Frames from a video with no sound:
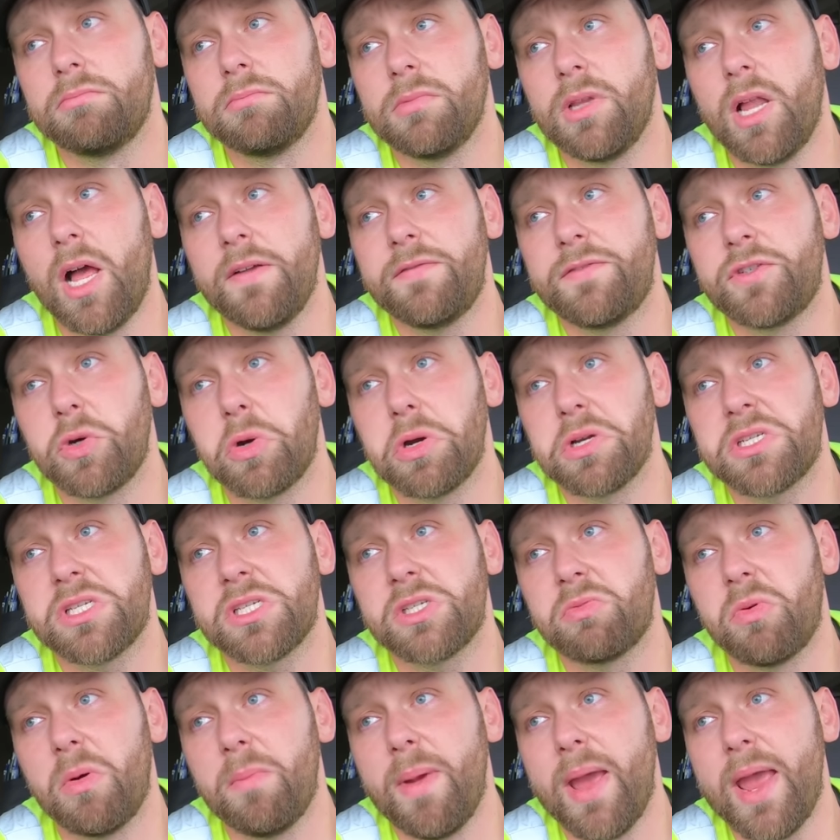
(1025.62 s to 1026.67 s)
Life
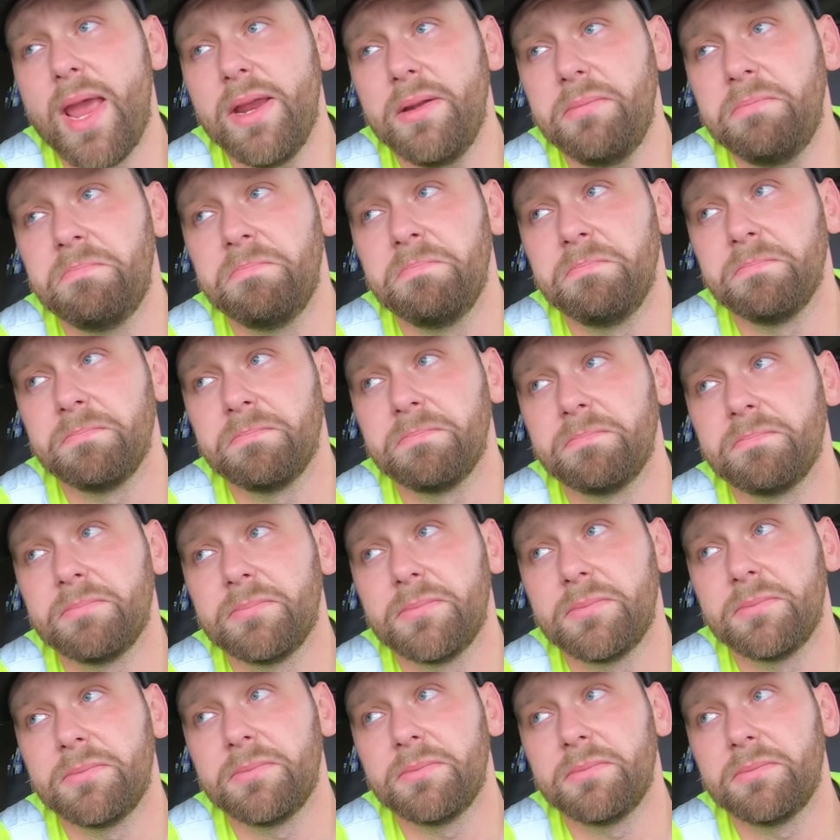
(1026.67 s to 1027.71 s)
choices were made,
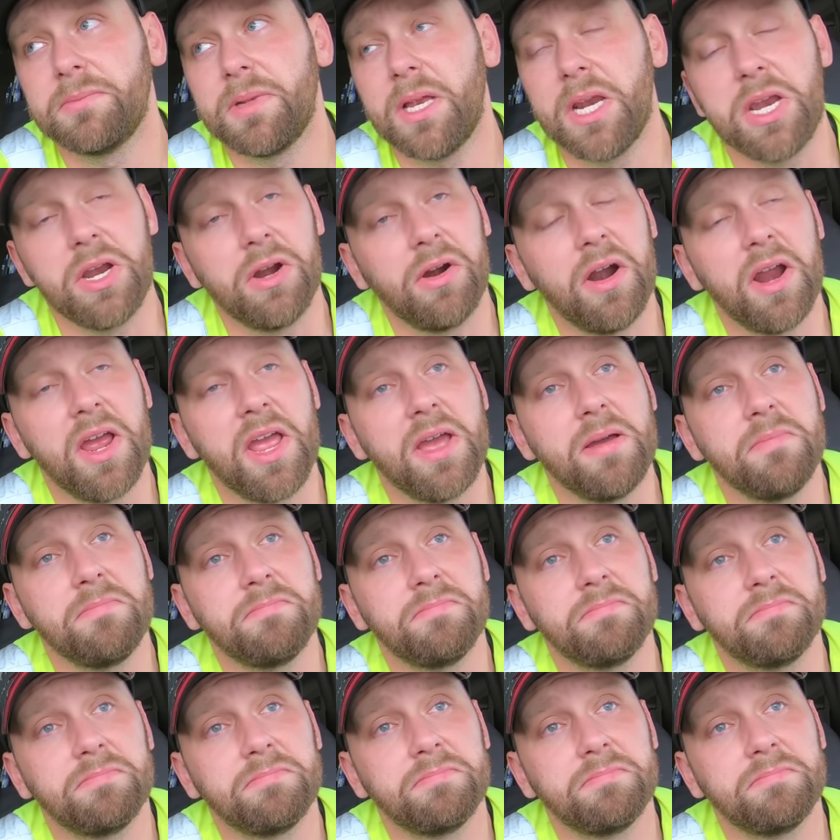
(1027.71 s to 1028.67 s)
and here I am,